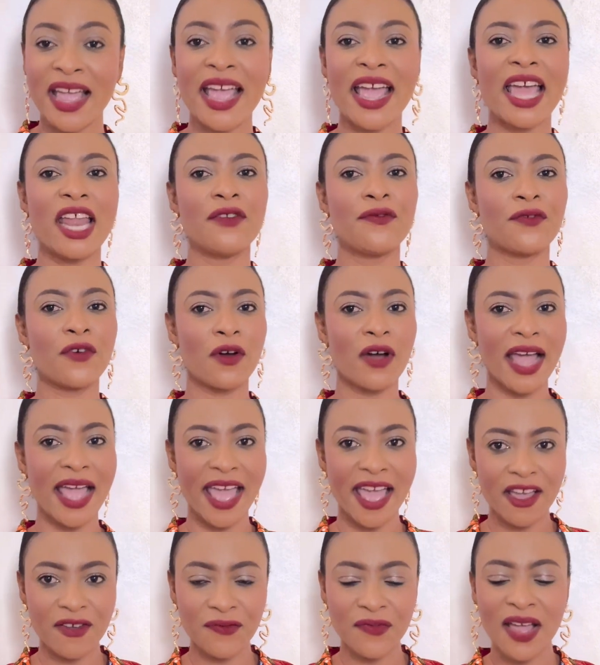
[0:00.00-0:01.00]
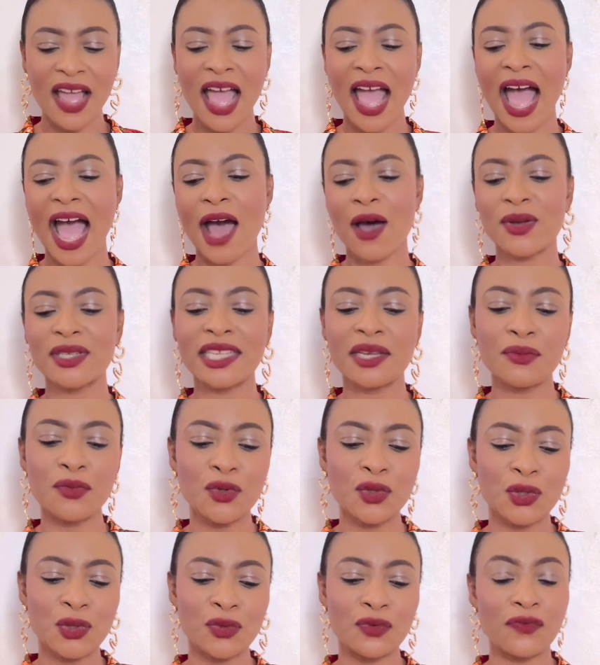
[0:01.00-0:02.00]
And for F, I was able
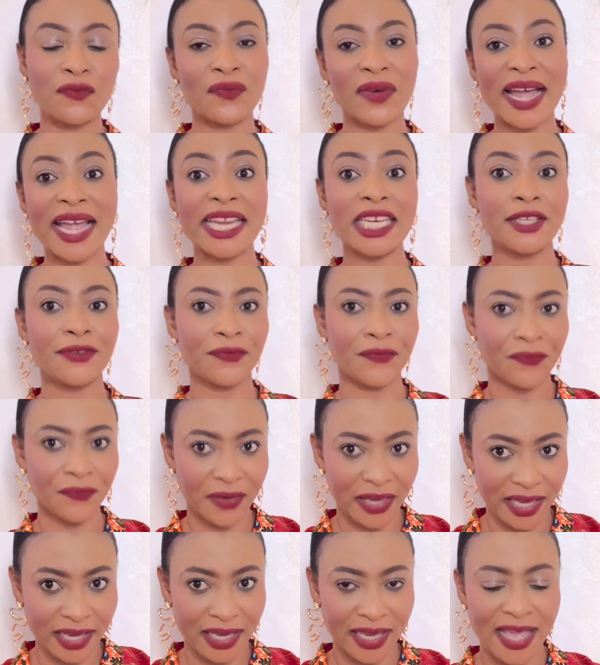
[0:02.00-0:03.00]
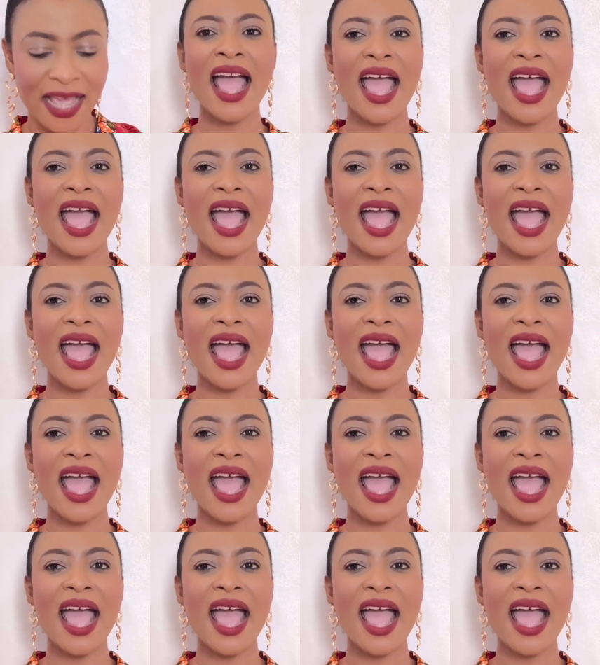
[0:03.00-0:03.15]
to find fig.